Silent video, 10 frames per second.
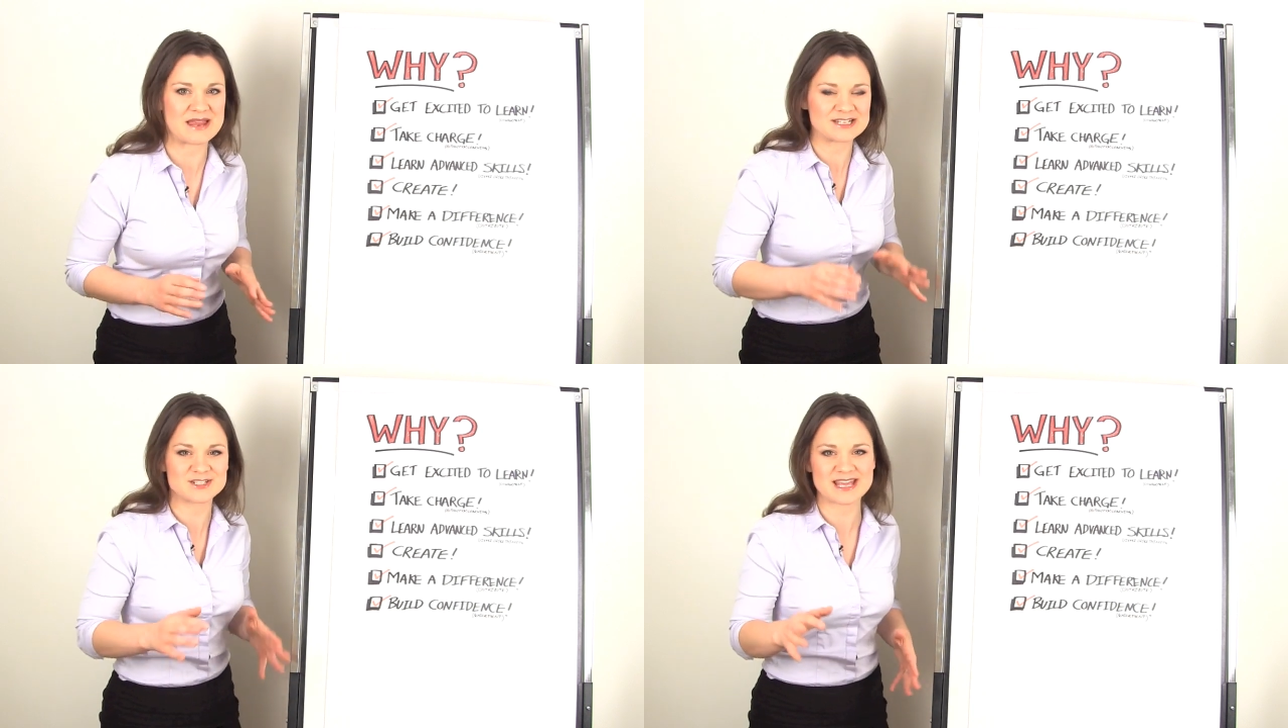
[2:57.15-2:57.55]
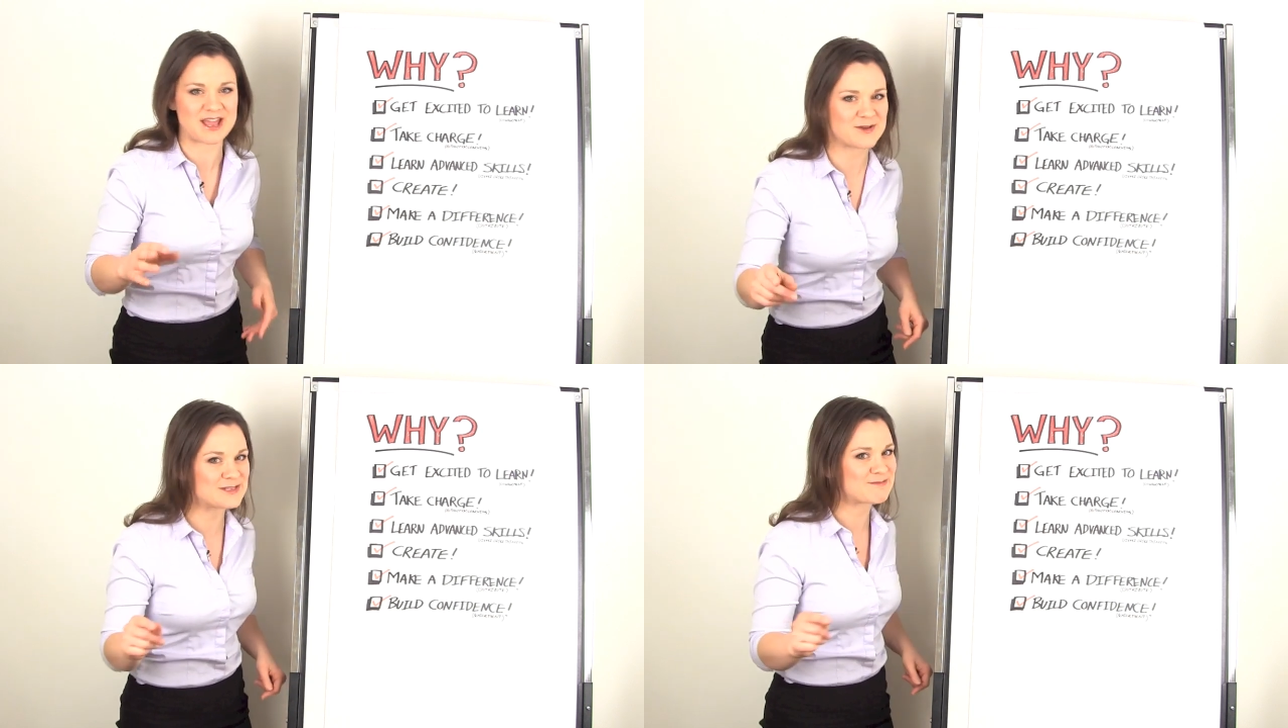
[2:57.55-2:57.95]
and I just
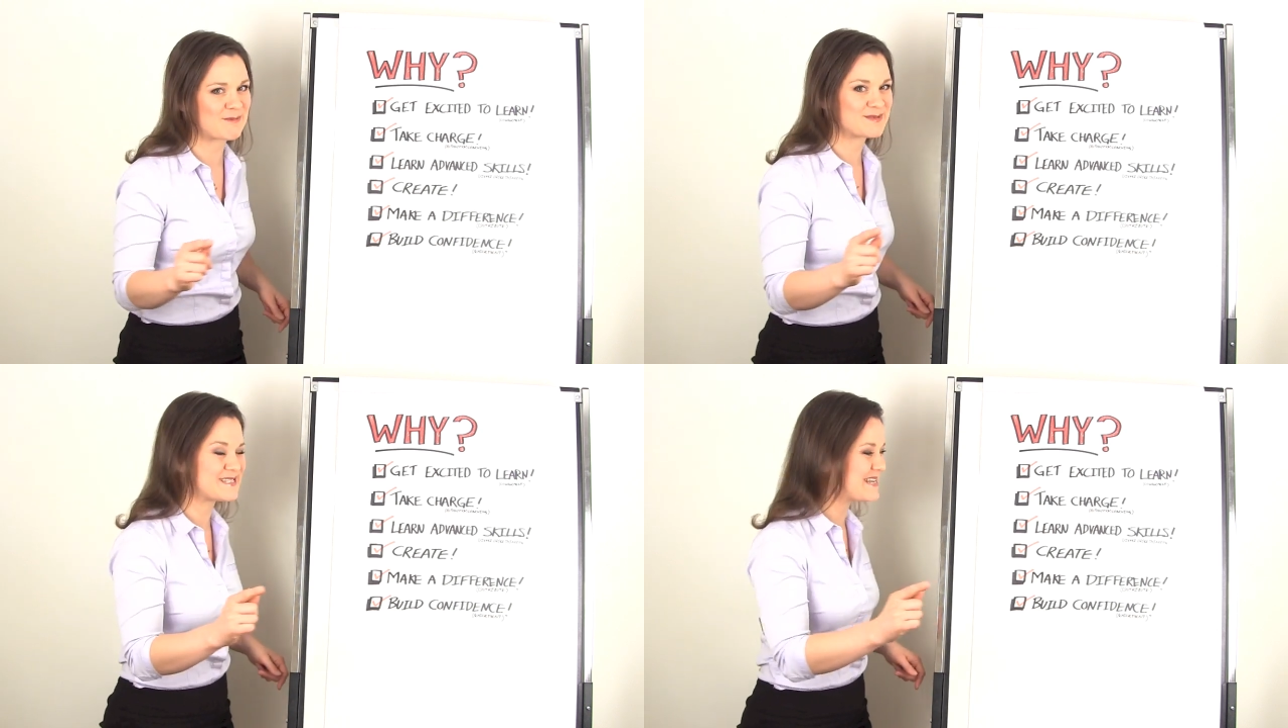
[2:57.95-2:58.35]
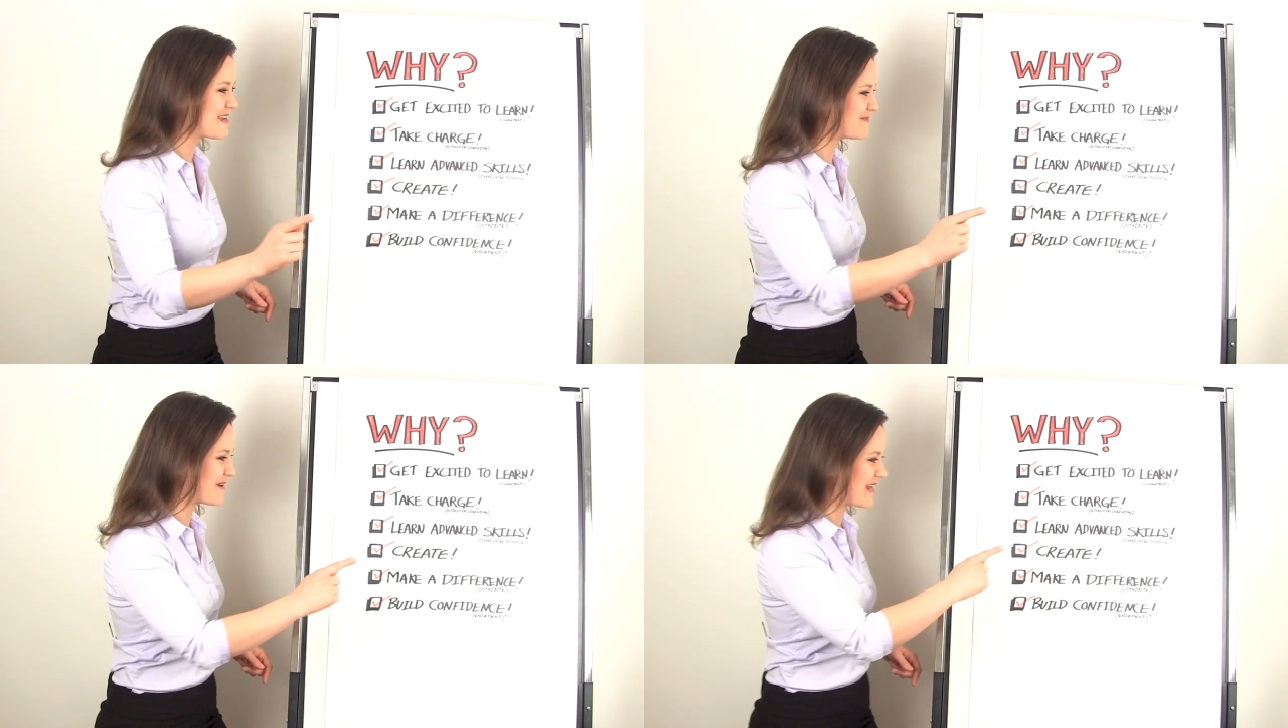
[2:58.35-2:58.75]
get goosebumps
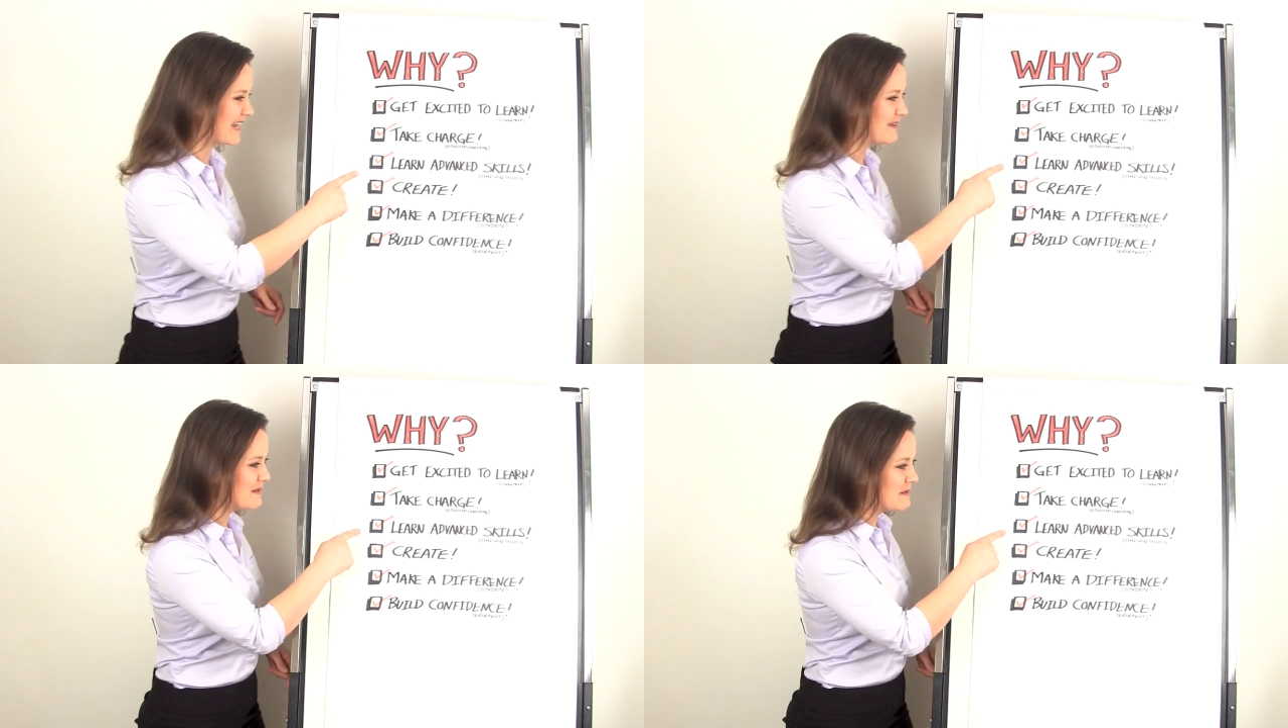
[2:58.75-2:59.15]
thinking about it.